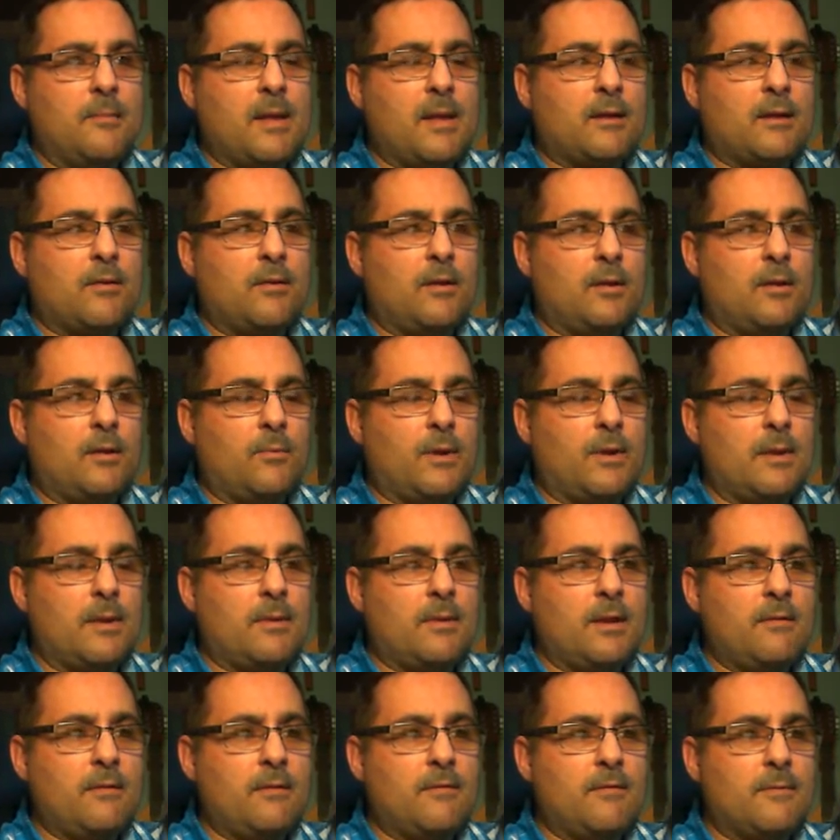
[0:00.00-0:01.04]
colored one, I
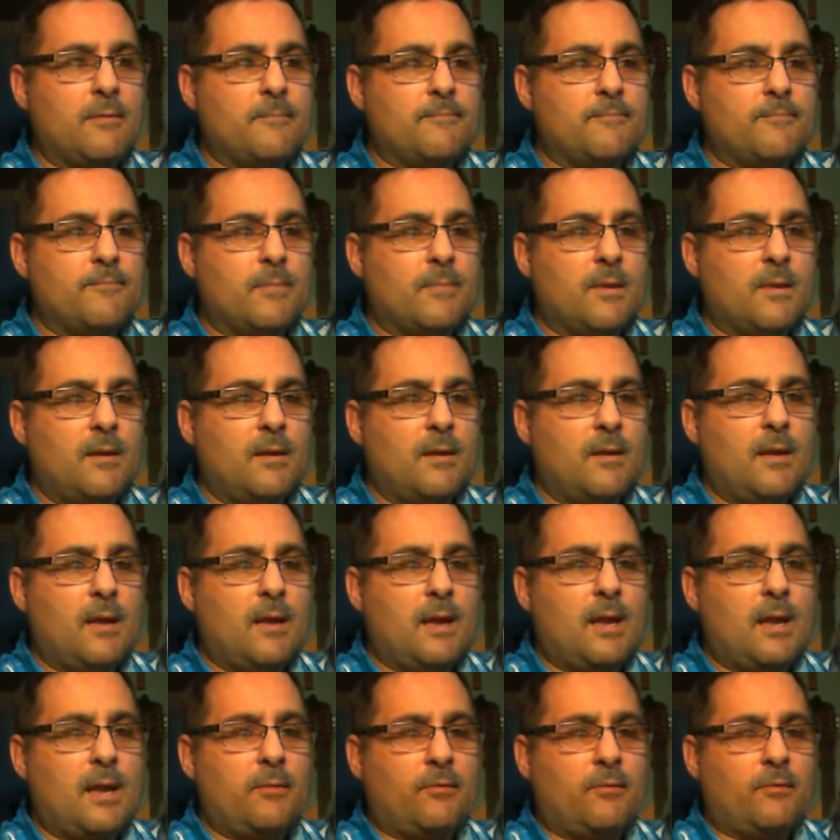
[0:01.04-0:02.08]
believe,
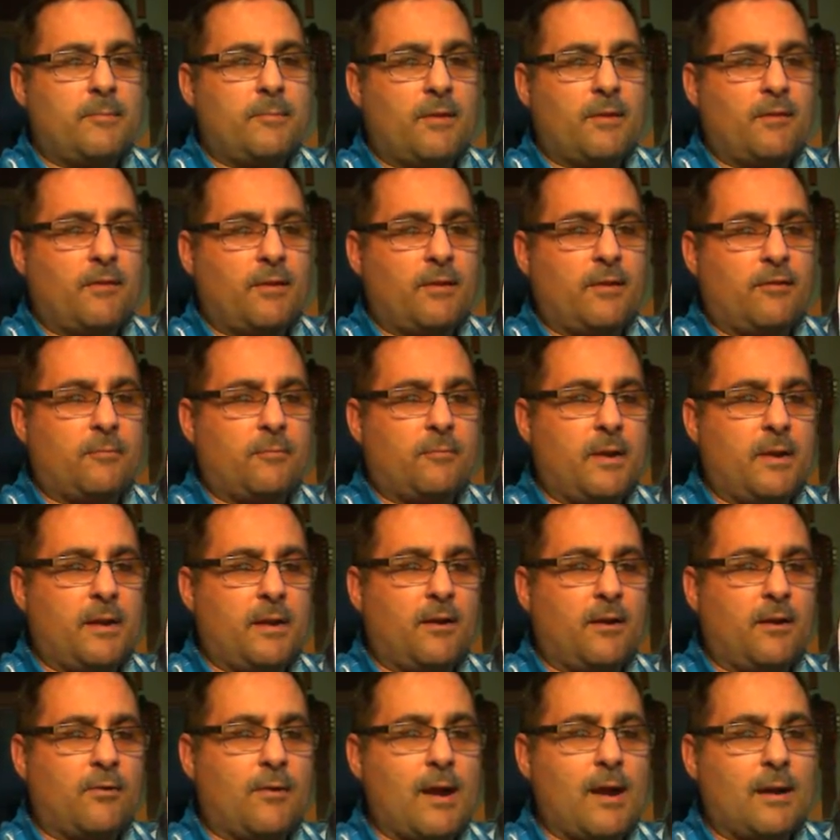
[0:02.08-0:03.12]
and it was basically split
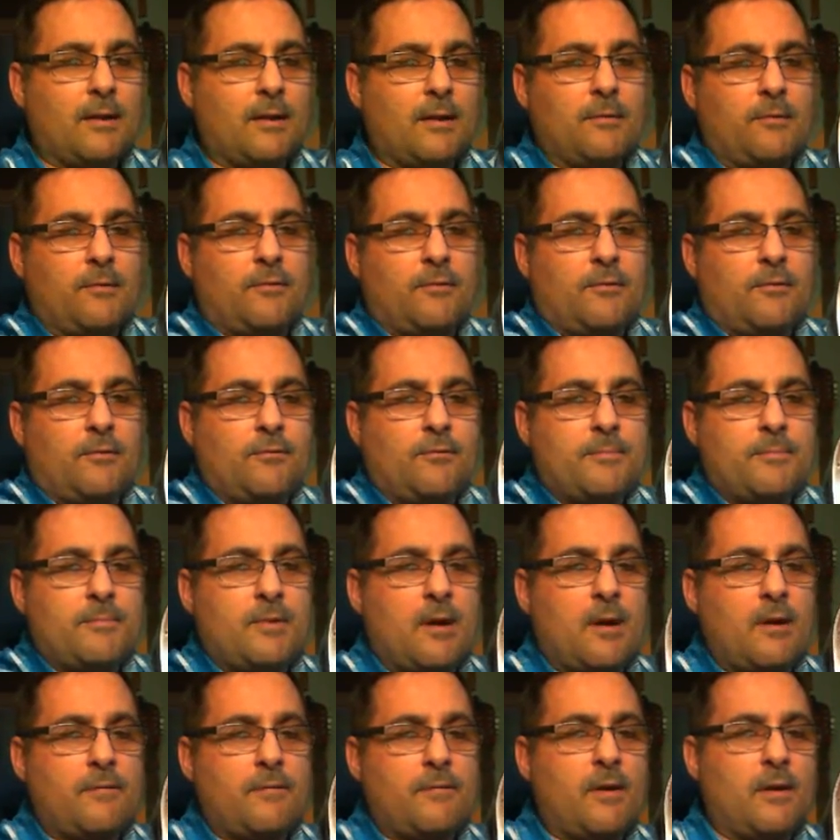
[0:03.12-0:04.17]
and cracked and was ripped
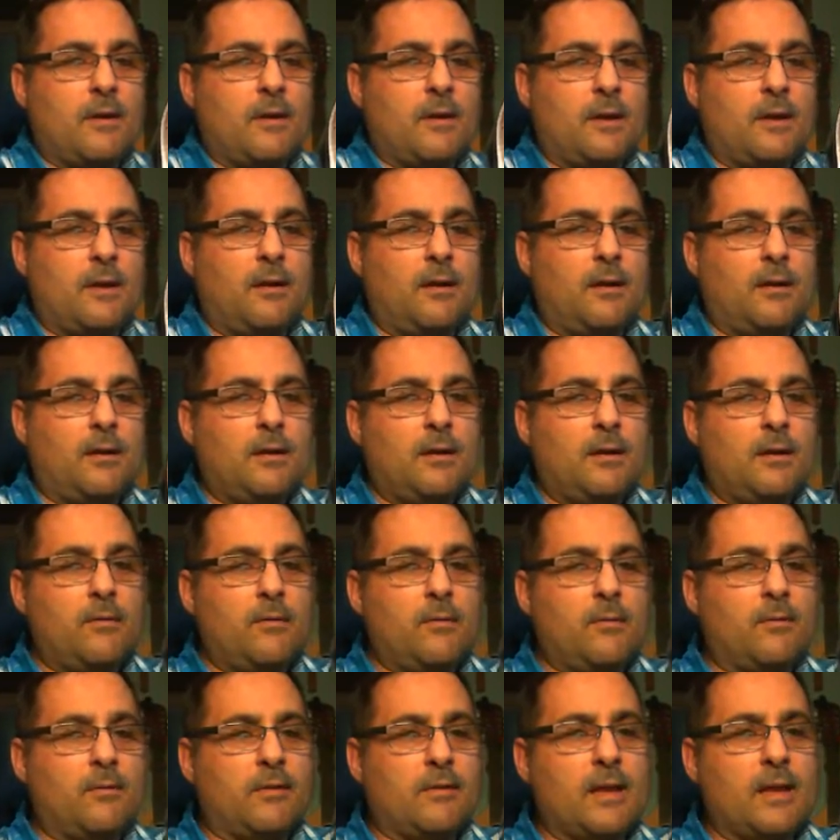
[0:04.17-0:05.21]
off altogether.
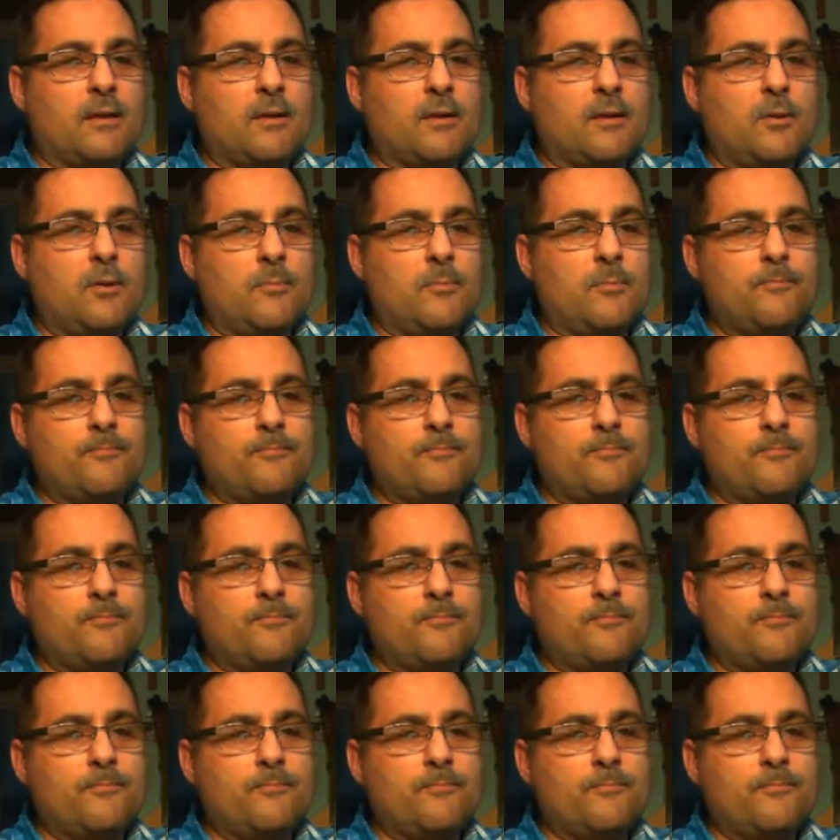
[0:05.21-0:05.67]
It was let go.